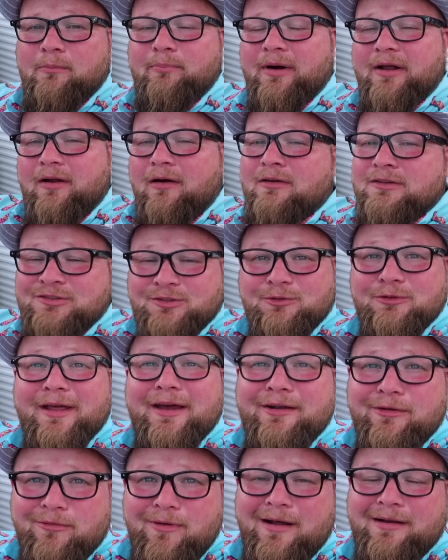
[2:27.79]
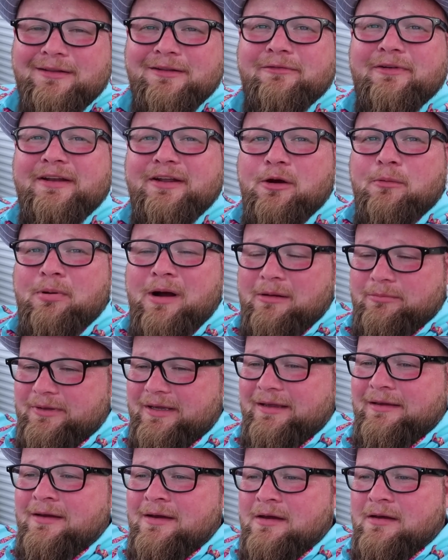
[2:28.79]
But also later on in the video,
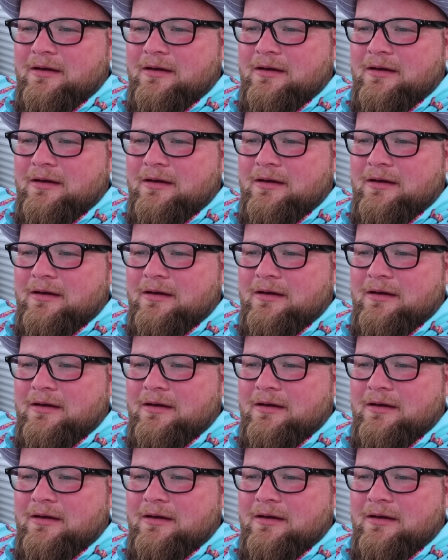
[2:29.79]
probably